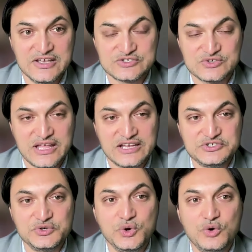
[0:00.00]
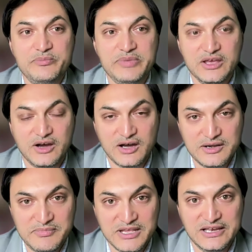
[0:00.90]
so that you go
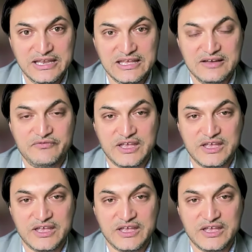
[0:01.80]
beyond merely a